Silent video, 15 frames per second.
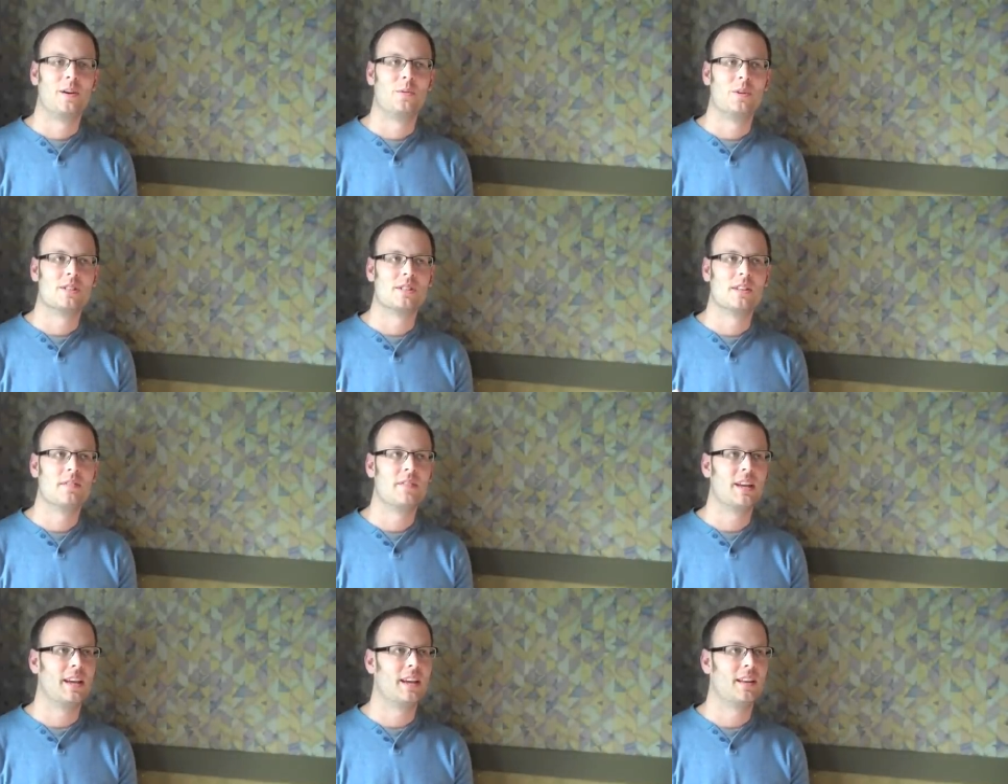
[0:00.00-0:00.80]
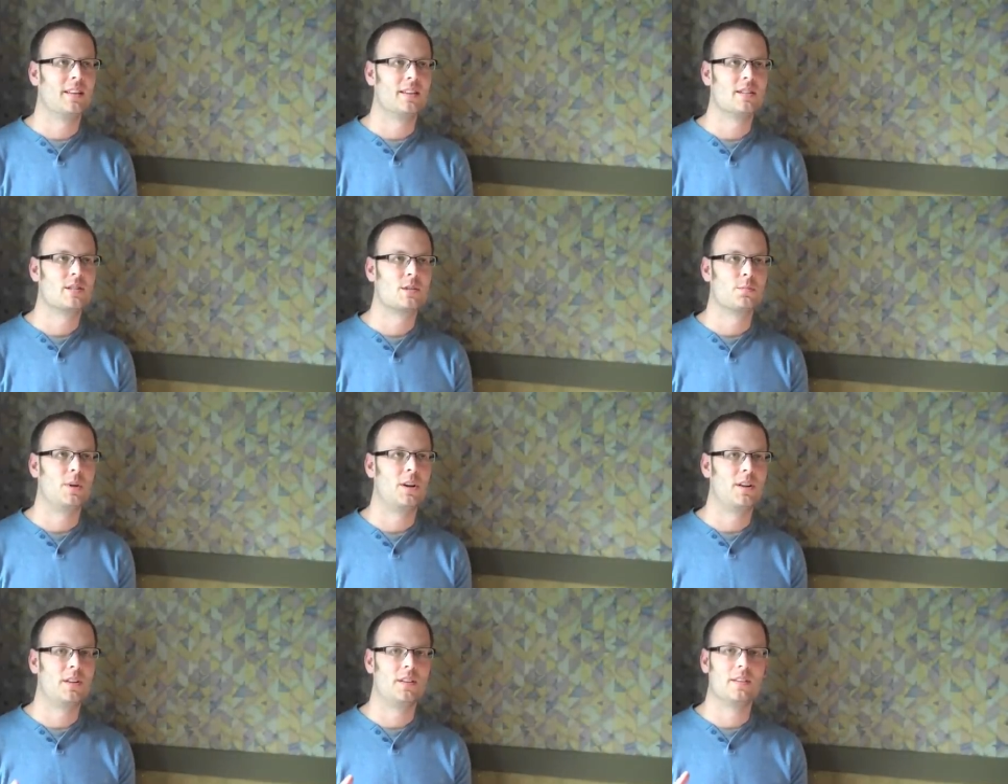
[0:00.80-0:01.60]
was living in this
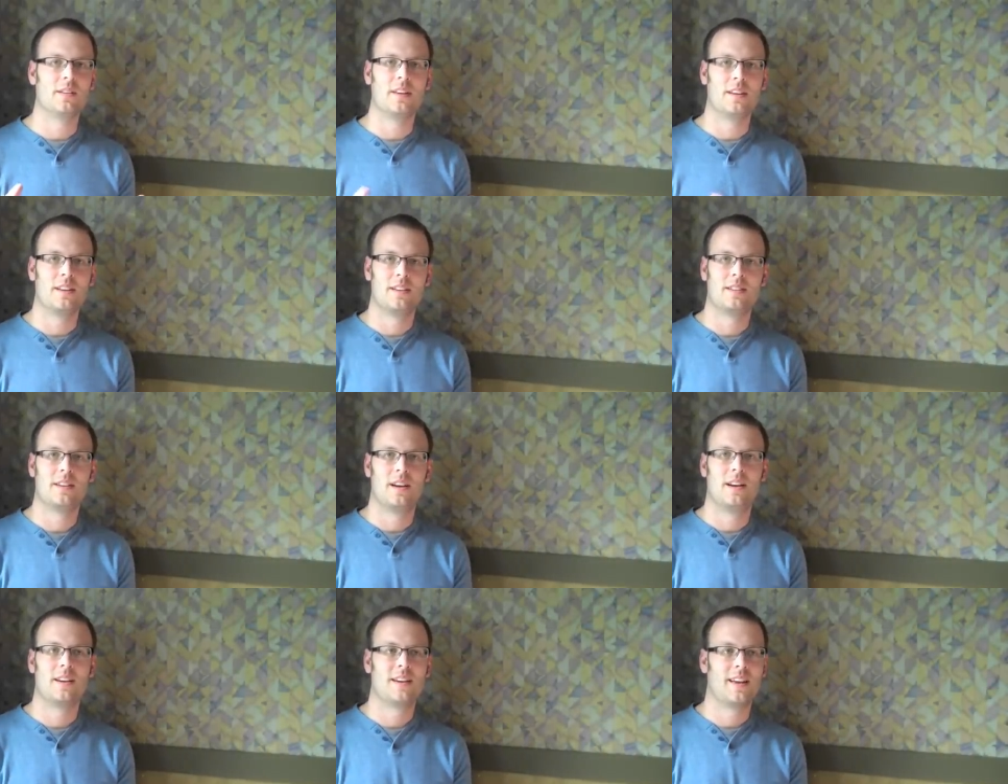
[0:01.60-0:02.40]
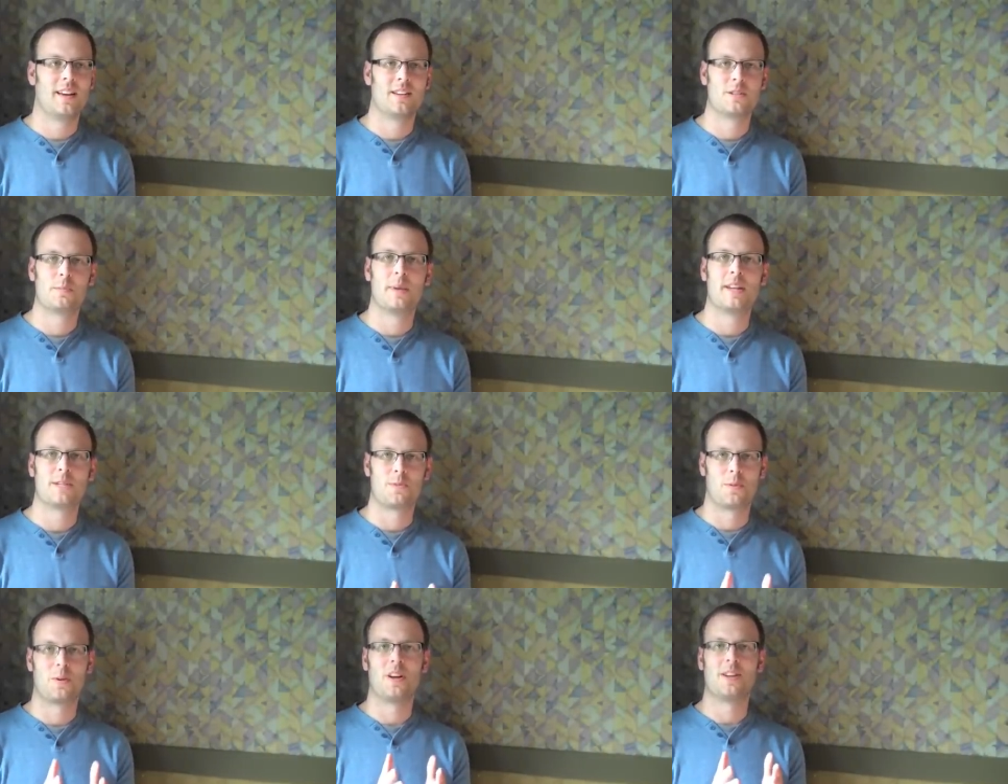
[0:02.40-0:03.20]
small uh, kind of space
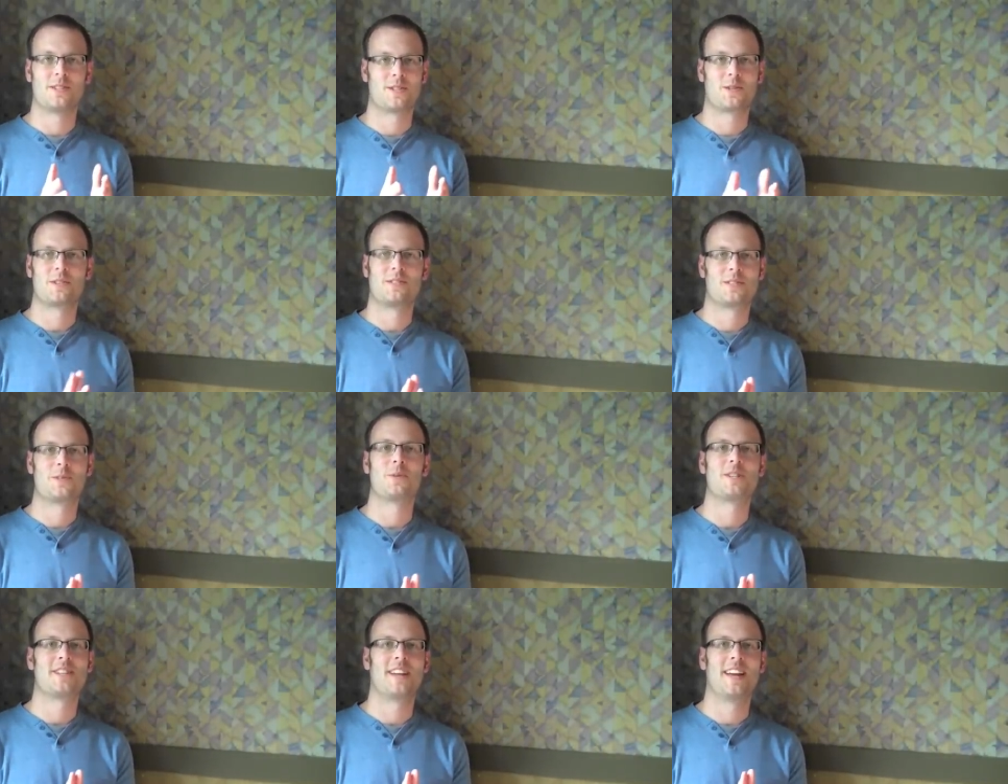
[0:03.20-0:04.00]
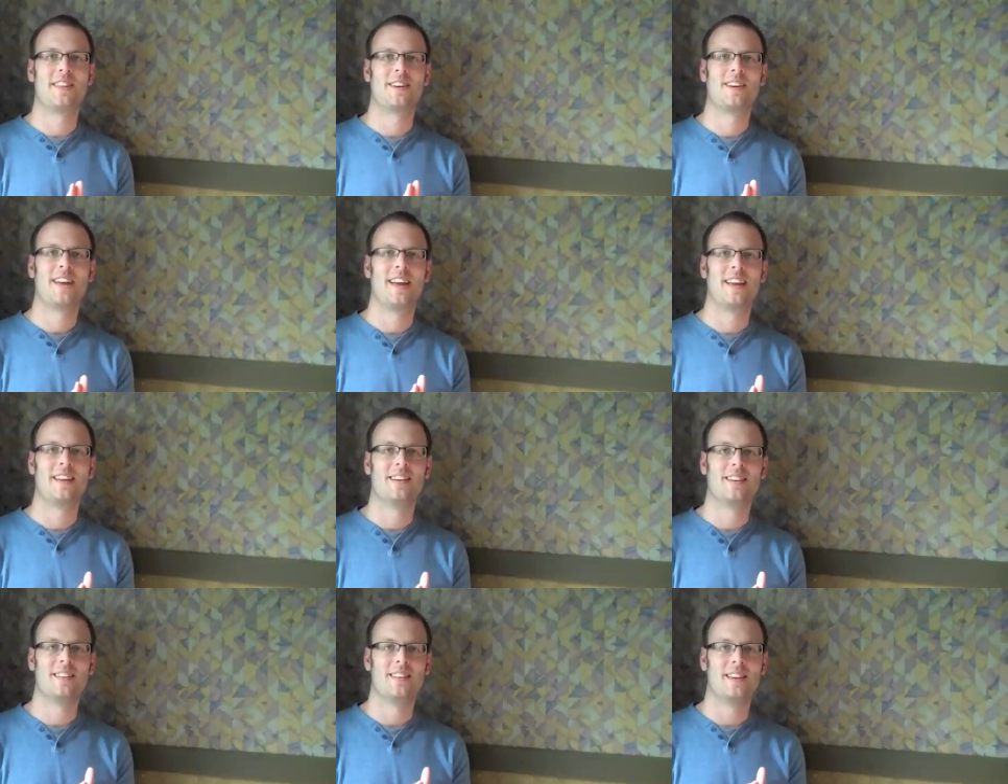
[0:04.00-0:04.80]
where we're all squished together
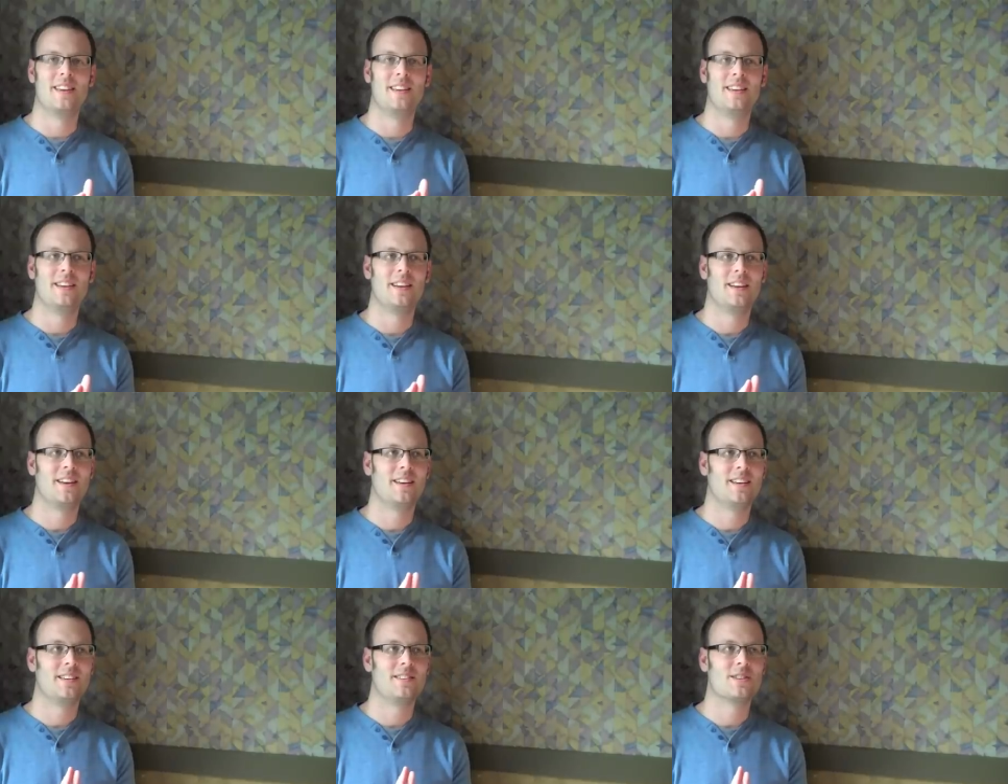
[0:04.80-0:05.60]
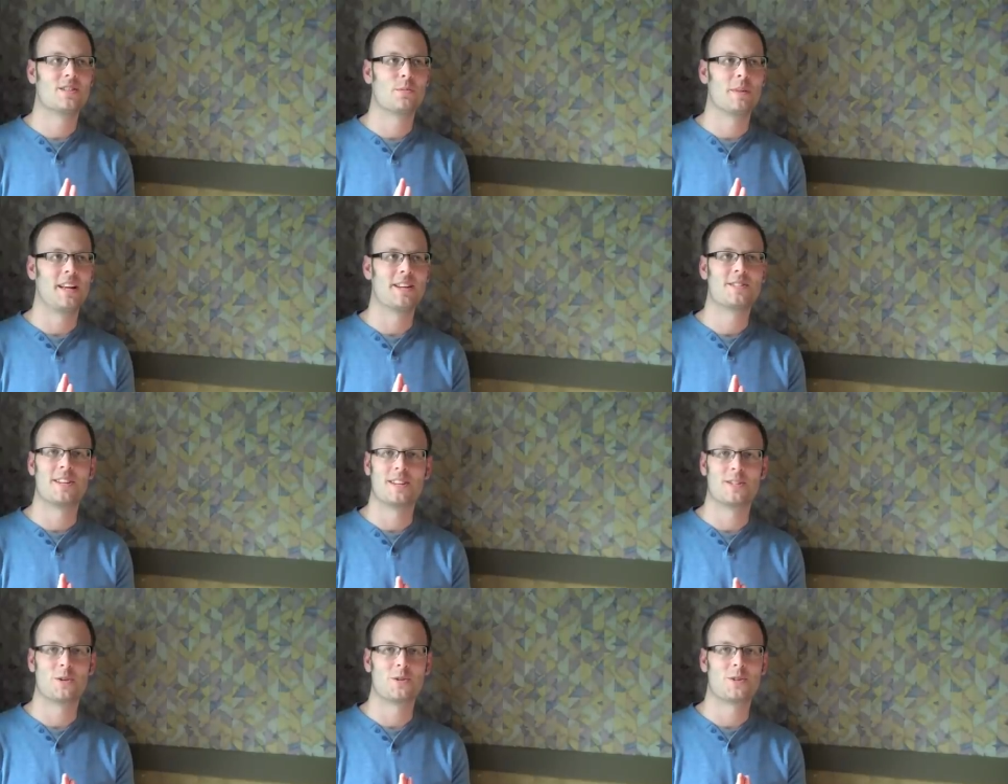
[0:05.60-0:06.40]
and the just some of the interesting
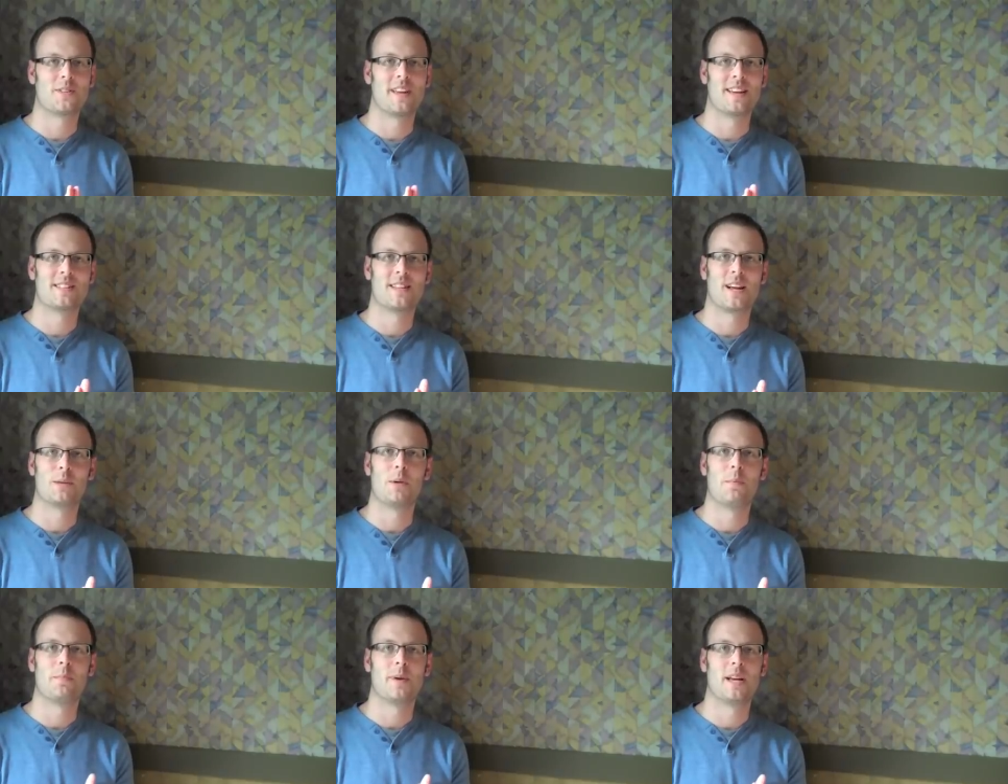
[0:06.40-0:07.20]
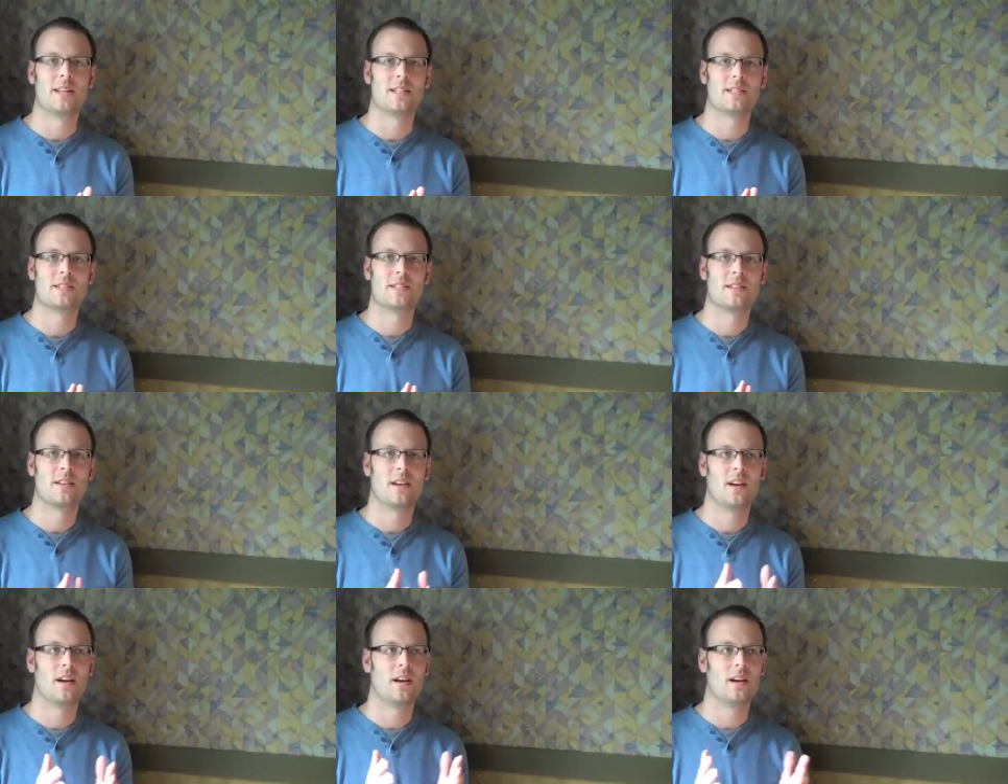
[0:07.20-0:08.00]
social things that come up as
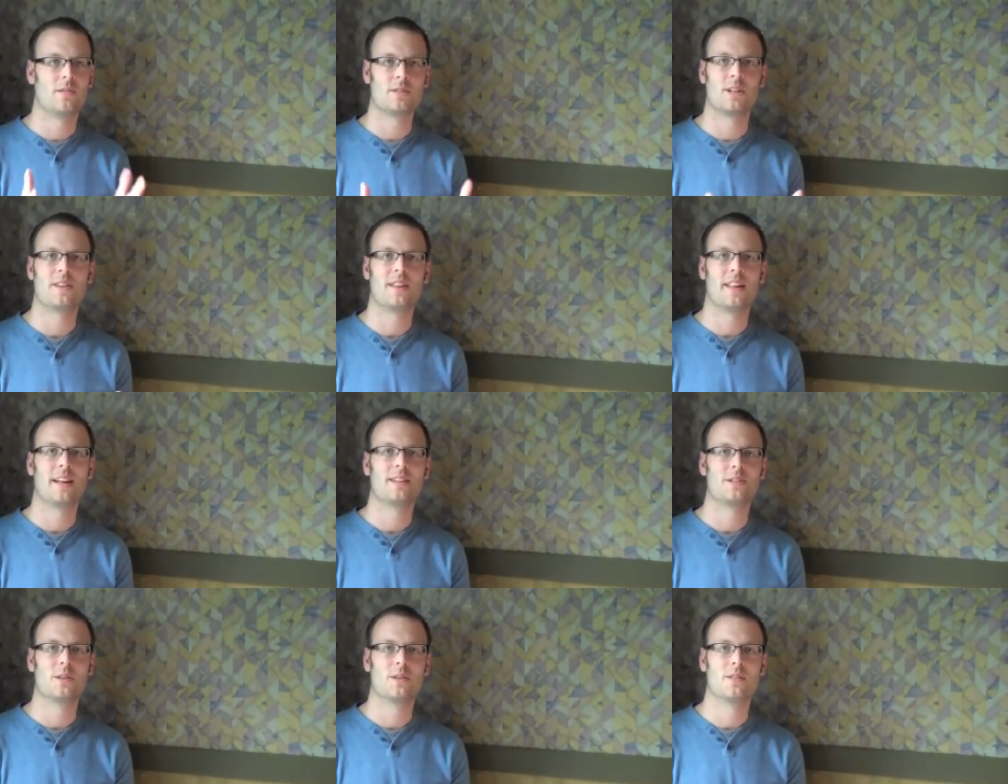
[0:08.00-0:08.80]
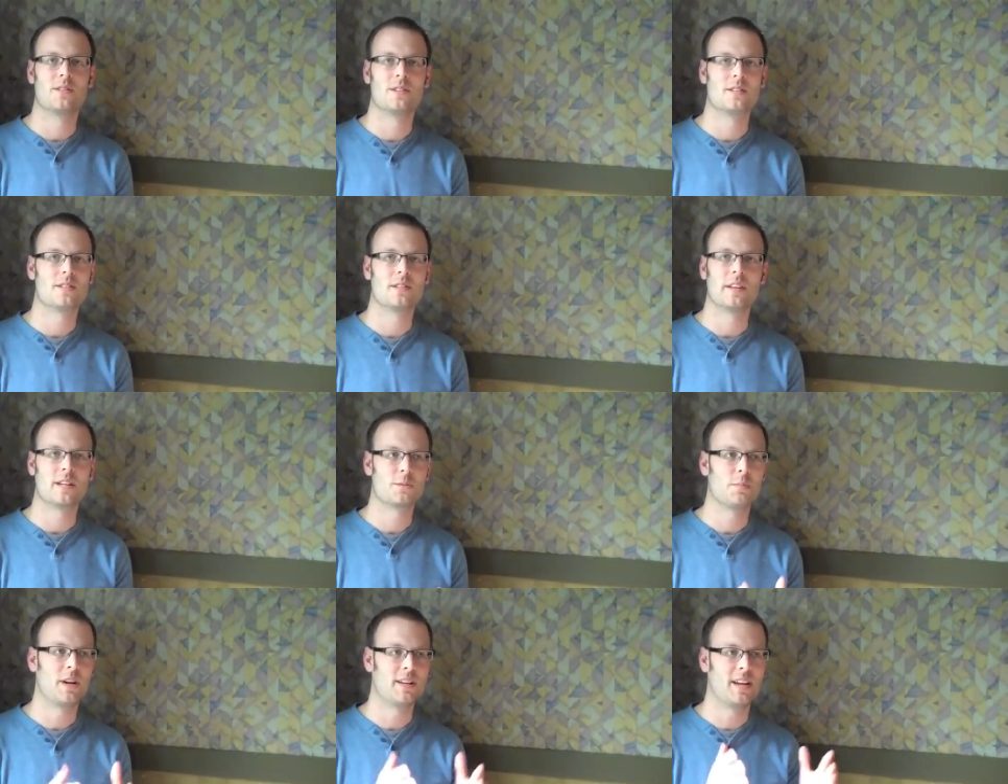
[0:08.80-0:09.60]
result of that. So just like
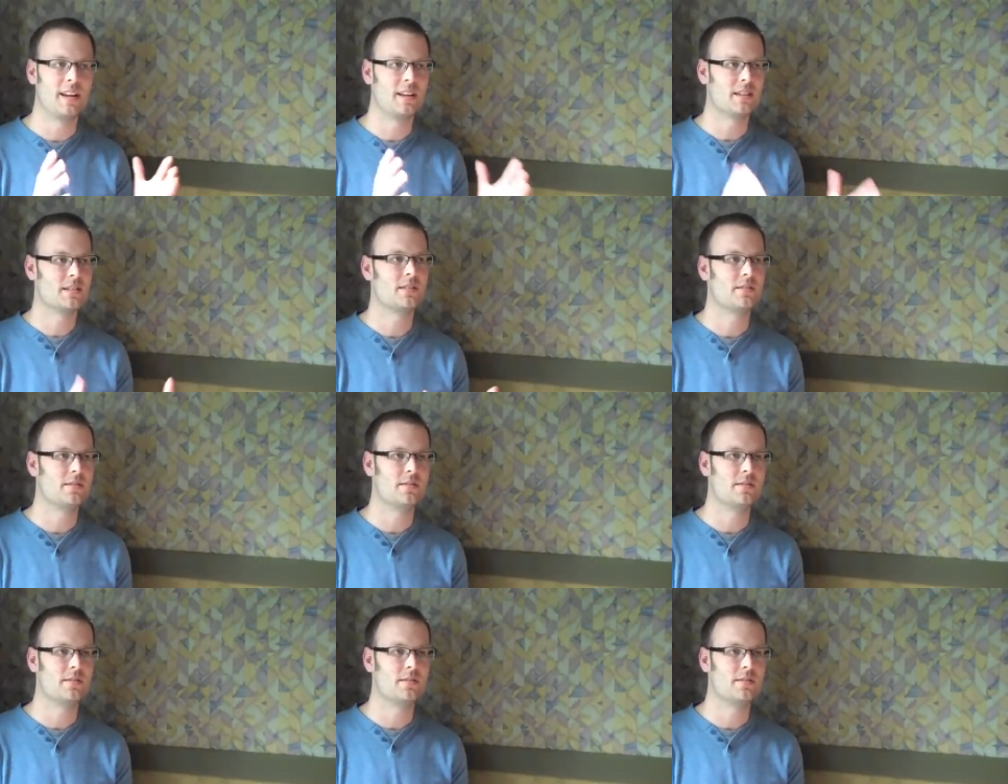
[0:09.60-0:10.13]
spontaneous